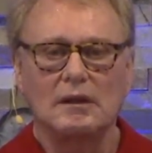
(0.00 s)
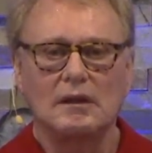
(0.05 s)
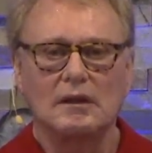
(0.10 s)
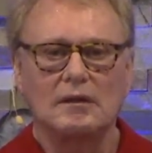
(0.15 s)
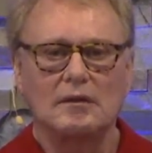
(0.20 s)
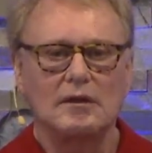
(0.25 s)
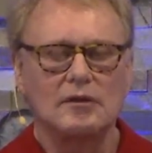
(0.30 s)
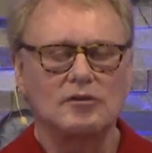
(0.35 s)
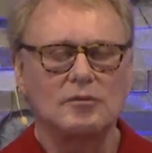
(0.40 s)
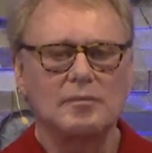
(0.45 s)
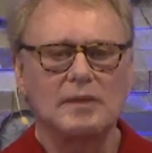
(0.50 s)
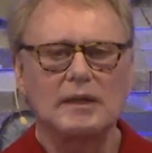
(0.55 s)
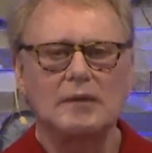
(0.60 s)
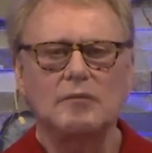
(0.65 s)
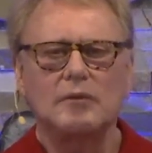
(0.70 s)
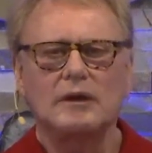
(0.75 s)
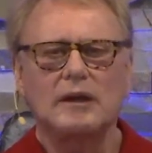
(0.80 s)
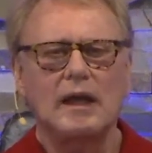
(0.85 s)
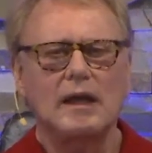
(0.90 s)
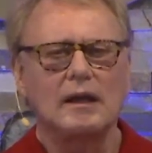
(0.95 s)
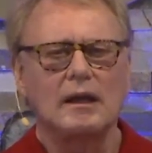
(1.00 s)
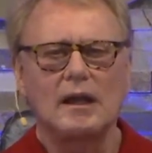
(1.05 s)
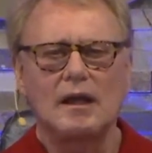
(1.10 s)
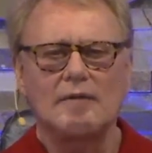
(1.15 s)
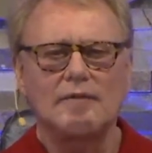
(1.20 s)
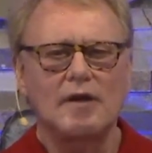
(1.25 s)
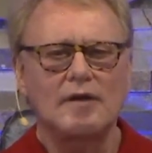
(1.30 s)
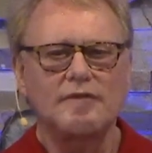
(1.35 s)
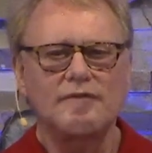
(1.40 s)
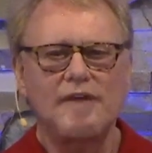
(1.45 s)
Doesn't mean we can't love
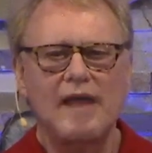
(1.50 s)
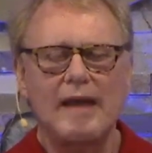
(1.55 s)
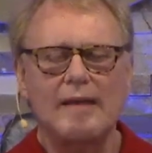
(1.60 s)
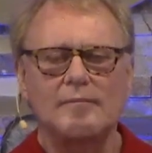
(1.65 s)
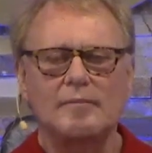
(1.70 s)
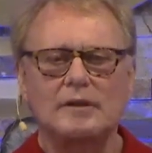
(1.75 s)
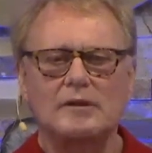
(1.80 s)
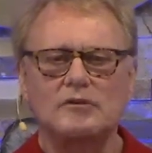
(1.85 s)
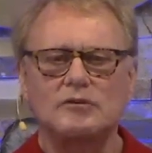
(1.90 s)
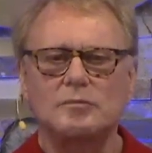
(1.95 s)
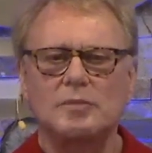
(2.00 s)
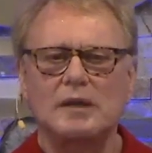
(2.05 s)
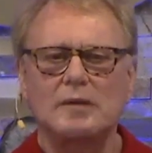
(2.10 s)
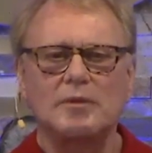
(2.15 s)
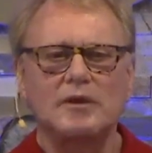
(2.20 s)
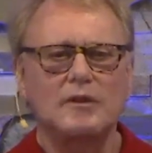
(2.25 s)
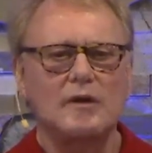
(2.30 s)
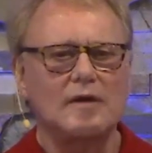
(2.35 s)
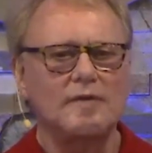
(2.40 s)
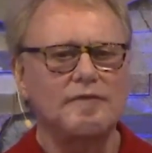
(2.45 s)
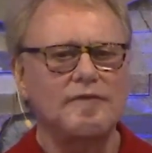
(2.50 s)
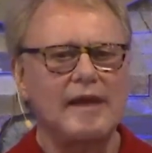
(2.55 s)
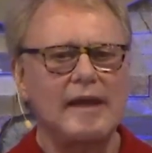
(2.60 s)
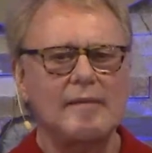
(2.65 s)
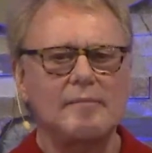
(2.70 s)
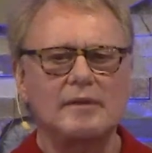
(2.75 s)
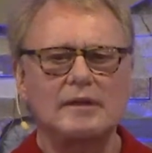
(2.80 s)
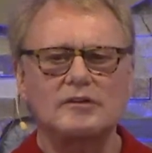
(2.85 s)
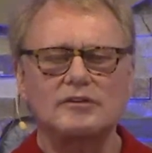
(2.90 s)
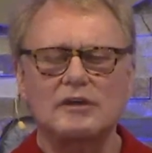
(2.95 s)
our families, be with our
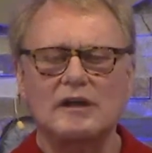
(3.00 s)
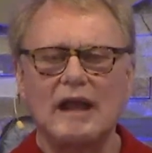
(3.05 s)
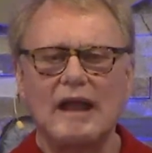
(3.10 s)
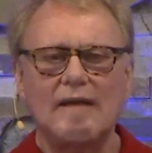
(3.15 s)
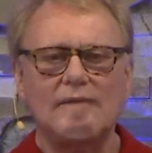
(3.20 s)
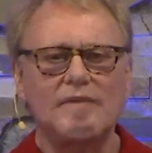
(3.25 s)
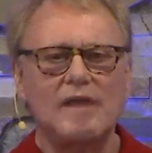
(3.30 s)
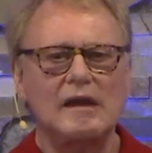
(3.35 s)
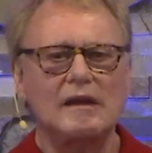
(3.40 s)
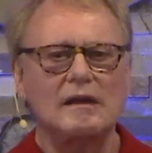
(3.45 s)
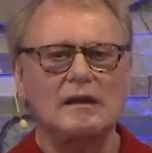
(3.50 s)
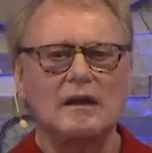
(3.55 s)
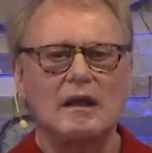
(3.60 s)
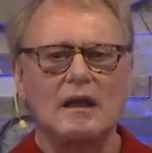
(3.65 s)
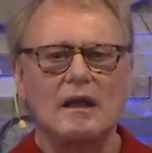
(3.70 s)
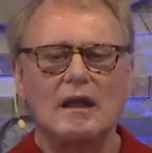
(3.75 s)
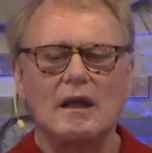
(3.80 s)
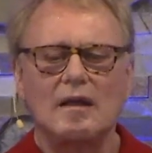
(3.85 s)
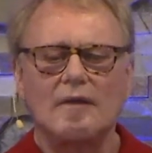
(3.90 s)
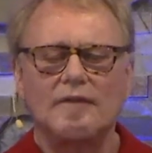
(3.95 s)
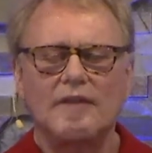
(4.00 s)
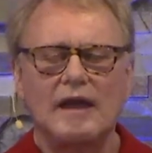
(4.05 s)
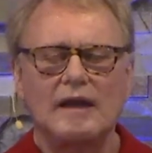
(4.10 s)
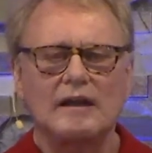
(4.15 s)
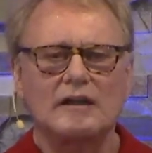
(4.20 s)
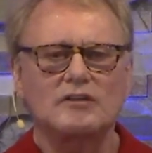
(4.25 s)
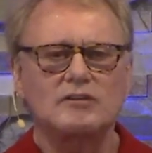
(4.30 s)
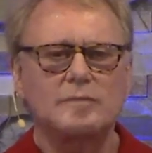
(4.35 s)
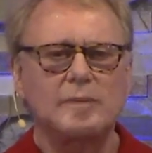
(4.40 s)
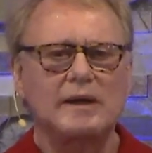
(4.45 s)
families, and have that
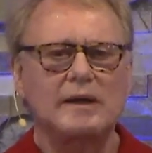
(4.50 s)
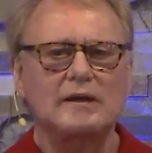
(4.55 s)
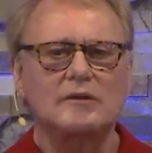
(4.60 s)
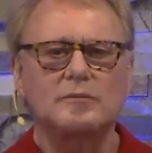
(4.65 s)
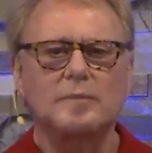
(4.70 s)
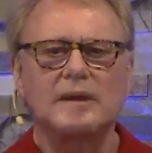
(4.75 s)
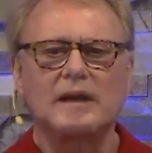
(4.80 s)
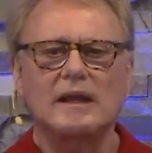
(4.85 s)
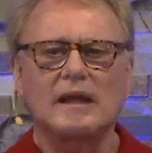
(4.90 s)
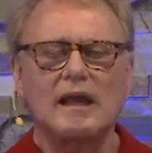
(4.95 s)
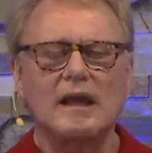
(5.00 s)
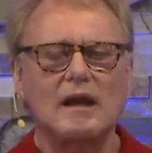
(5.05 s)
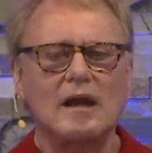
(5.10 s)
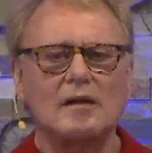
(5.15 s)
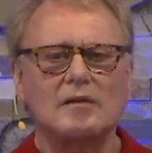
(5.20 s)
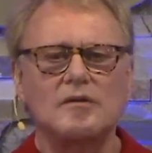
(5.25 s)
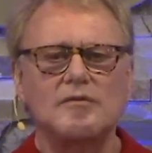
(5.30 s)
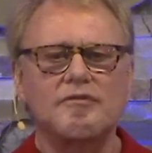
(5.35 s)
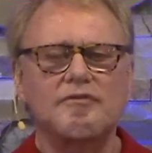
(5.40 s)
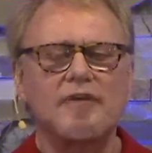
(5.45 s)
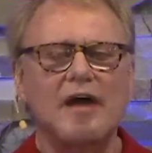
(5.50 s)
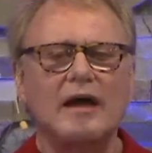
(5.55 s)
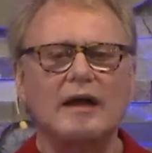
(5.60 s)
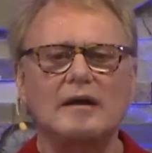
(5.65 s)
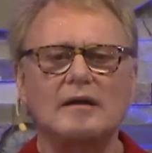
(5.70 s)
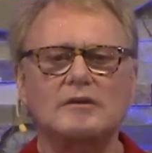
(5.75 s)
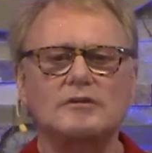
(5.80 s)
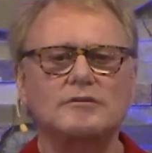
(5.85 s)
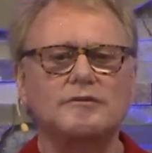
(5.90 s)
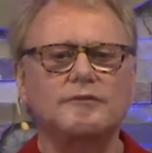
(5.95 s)
experience, but it cannot define
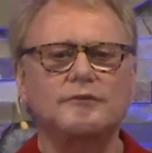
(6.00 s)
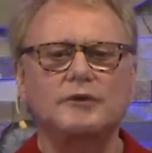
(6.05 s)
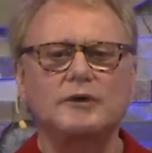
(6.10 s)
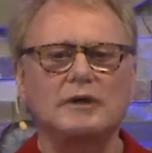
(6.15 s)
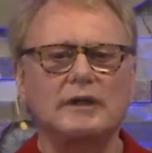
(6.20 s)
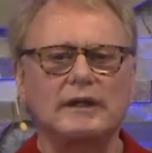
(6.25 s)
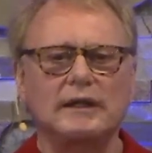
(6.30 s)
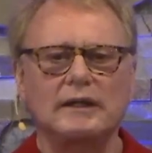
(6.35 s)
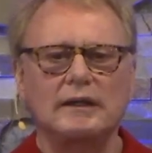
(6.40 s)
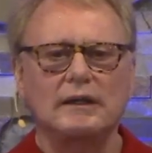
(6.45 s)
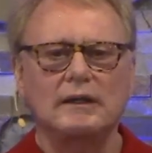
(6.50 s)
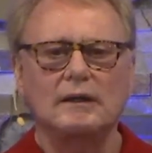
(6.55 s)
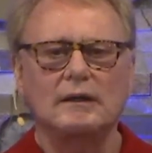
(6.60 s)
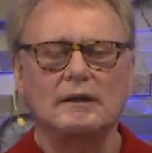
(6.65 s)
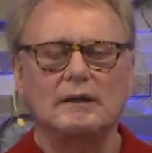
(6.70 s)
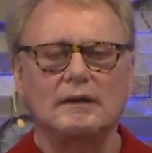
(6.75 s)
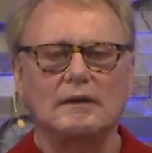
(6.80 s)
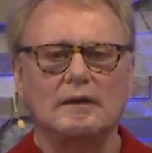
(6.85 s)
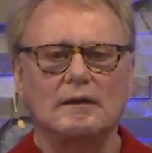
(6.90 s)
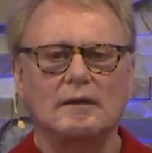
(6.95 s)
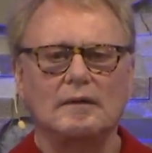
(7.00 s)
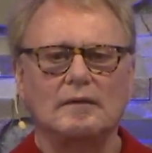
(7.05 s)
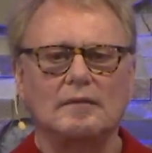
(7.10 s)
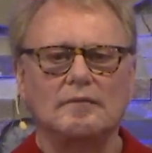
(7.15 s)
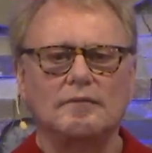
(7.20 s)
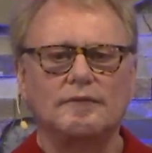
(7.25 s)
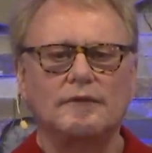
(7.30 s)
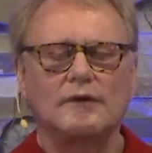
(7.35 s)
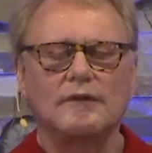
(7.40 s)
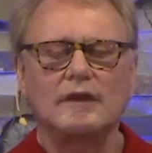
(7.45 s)
us fully,
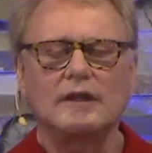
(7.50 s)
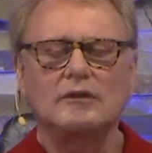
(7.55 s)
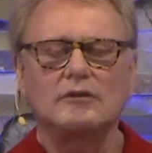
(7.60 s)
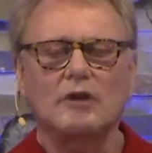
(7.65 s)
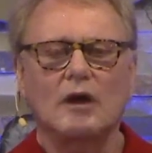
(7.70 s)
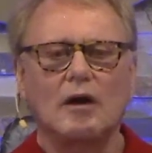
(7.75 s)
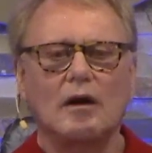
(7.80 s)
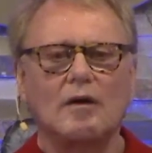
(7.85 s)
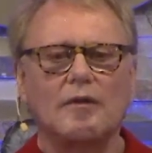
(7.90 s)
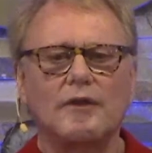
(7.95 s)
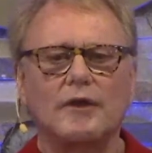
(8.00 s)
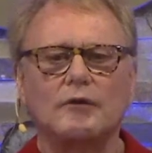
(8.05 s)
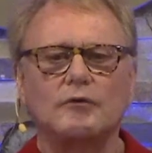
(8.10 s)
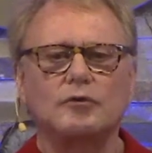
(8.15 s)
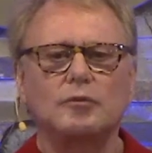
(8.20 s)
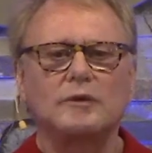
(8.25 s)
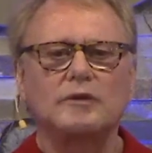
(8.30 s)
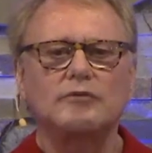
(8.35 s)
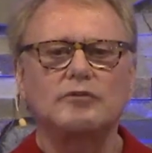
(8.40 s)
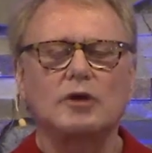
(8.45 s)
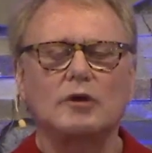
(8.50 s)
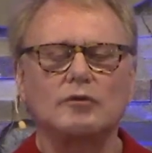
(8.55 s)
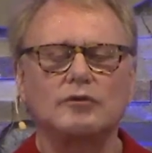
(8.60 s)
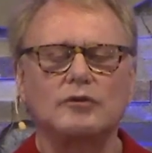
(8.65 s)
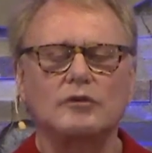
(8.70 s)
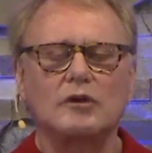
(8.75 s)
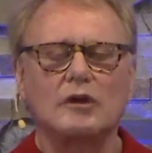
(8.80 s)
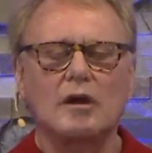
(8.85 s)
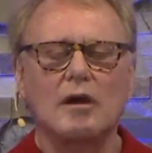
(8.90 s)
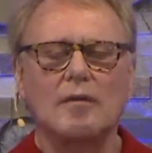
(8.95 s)
for these are those we've chosen
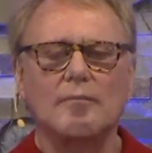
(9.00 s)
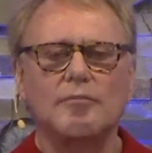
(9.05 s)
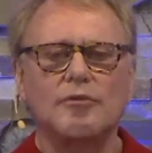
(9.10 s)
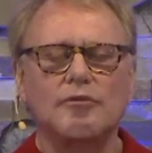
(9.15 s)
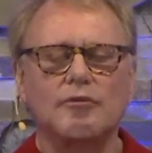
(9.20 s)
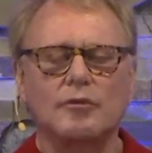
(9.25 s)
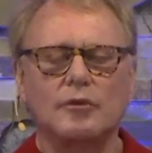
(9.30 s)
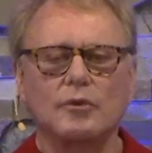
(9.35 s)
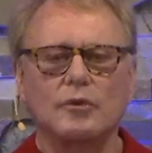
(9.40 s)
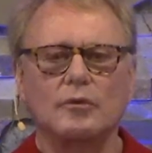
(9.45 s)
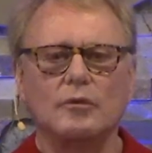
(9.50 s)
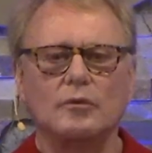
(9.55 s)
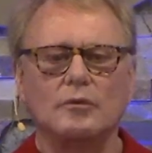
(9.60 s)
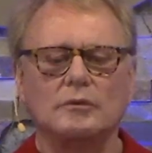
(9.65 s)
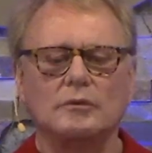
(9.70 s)
to come through,